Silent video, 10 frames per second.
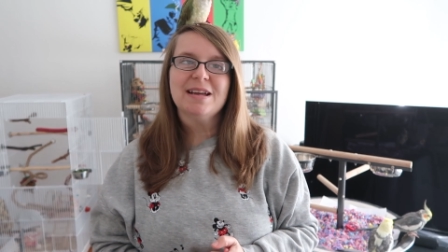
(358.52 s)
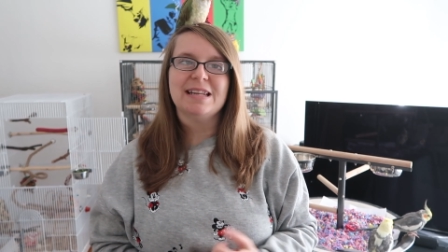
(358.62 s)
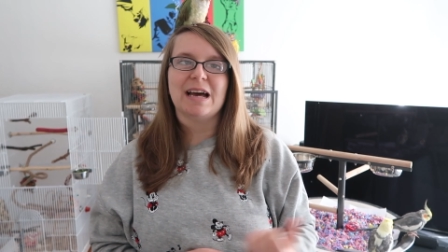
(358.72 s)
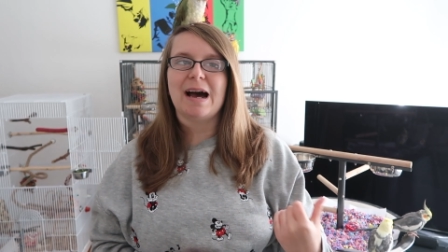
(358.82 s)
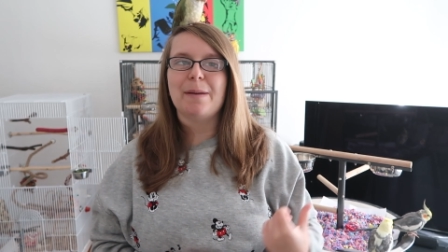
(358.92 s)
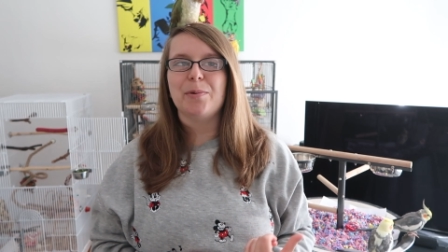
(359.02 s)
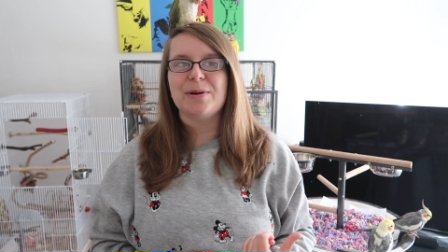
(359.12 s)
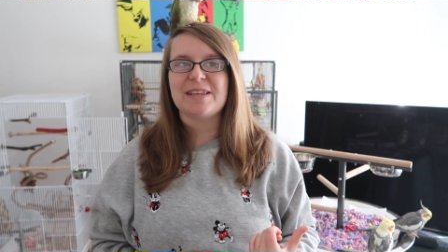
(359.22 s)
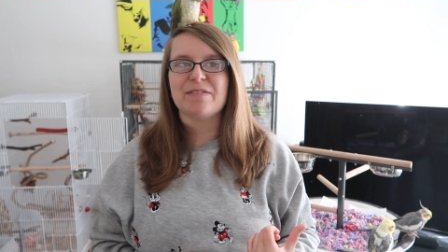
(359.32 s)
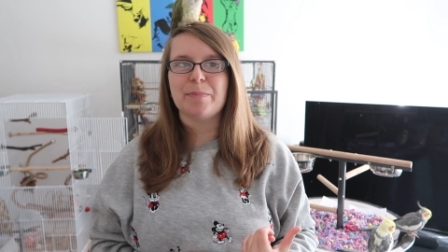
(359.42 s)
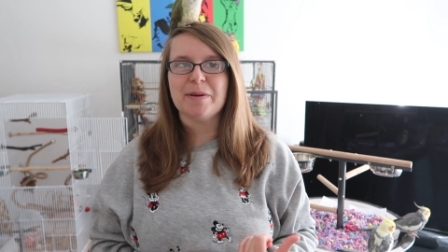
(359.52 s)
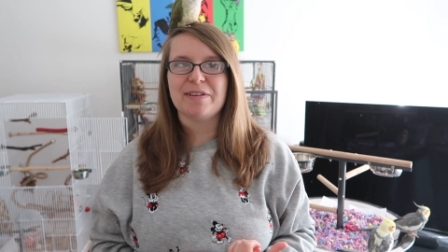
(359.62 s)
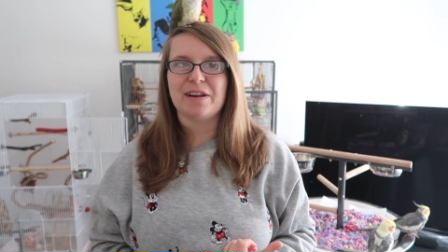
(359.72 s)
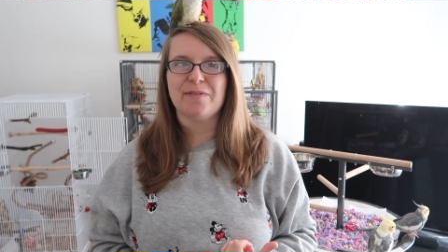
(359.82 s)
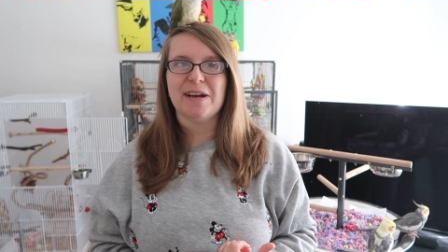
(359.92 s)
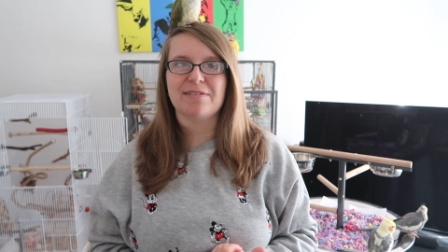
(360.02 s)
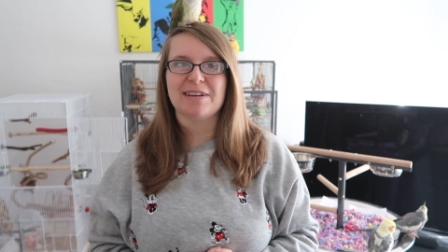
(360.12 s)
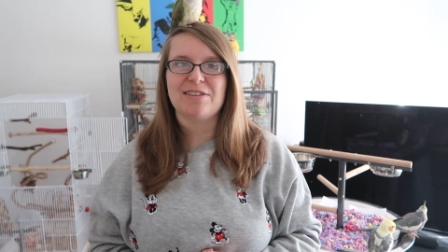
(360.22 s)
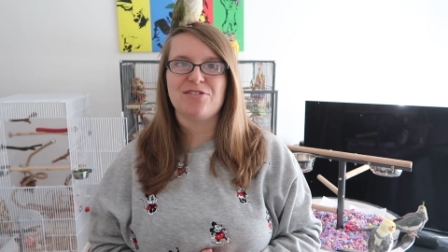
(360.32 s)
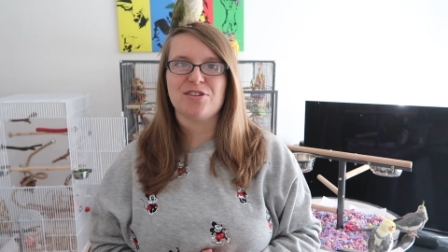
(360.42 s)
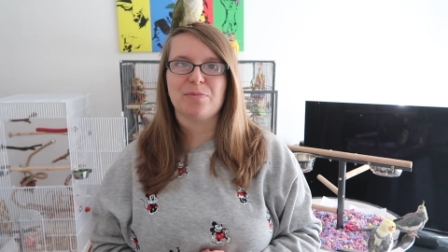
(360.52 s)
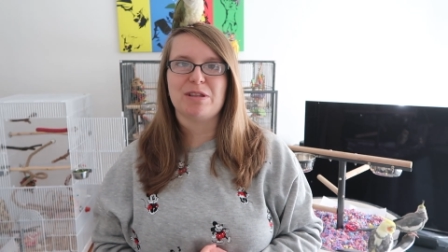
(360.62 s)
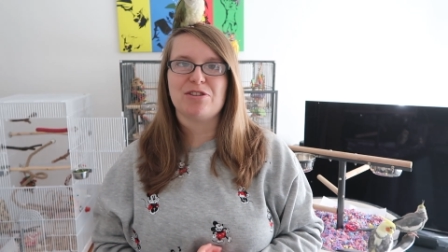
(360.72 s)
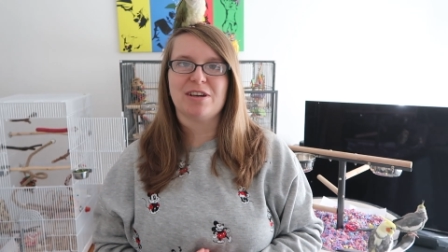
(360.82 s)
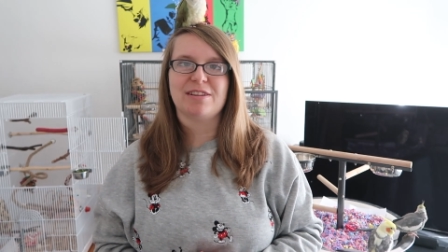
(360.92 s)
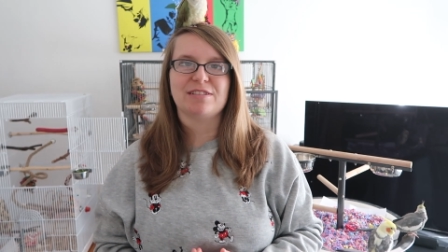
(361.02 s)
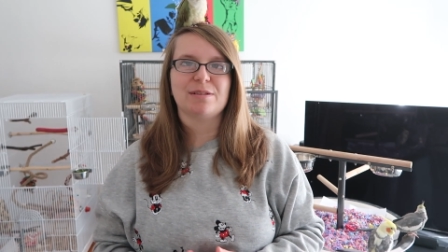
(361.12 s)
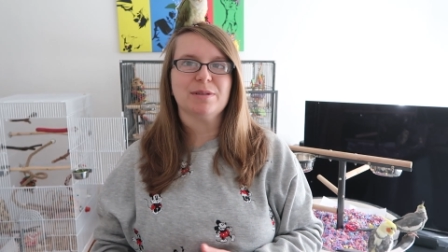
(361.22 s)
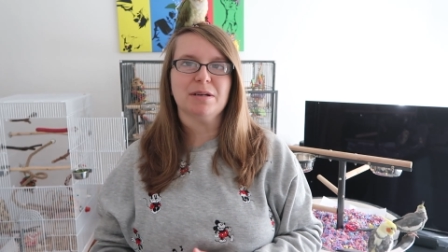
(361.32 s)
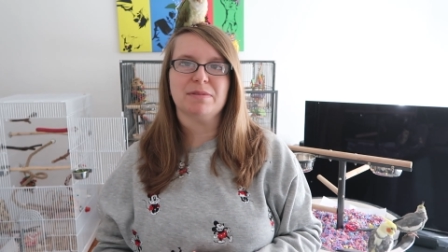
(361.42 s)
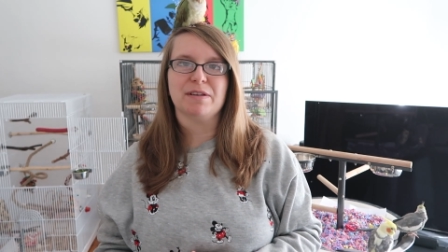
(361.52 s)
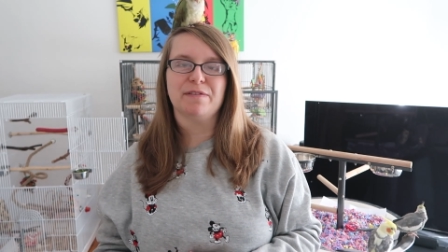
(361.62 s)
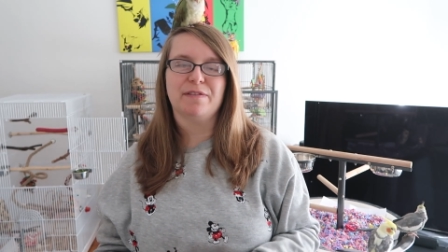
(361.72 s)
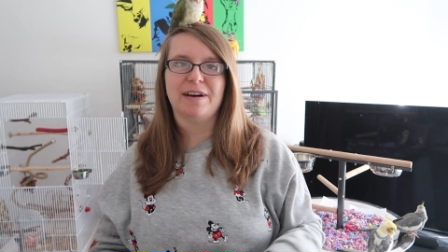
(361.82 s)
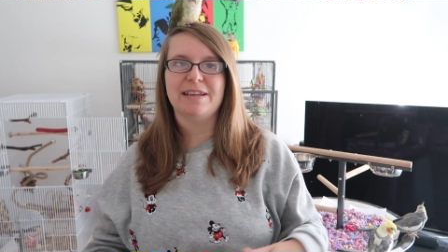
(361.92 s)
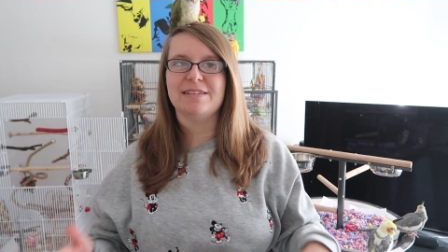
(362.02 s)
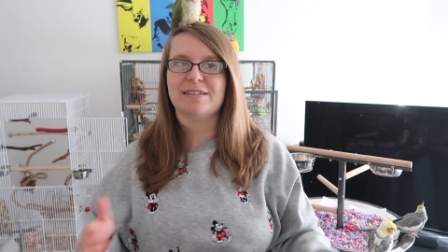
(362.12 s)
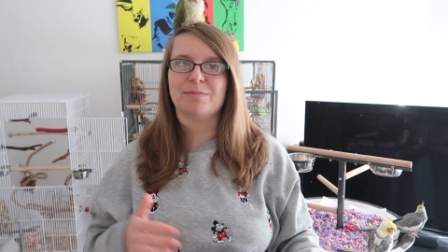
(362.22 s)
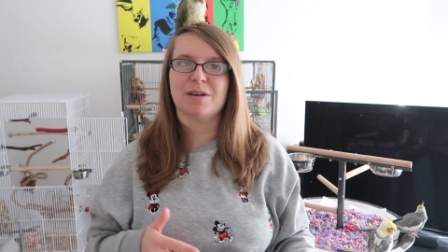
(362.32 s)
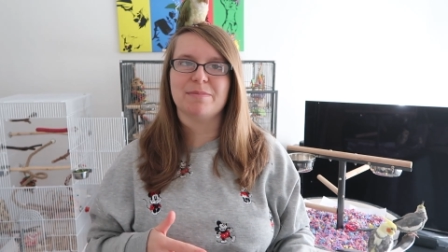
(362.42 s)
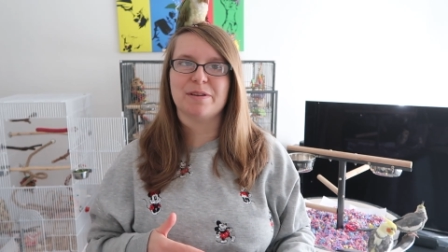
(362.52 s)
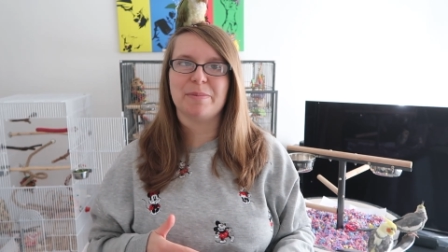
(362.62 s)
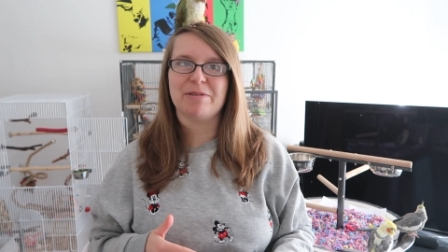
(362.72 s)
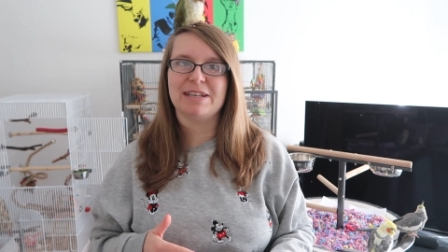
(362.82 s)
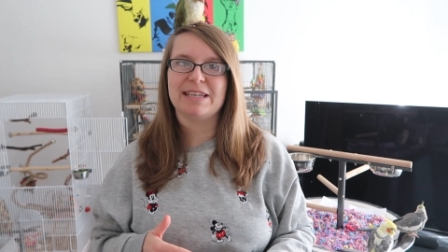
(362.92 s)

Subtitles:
Now, our boys have a bit of a love-hate relationship with each other. Sometimes they'll fight and sometimes they'll be really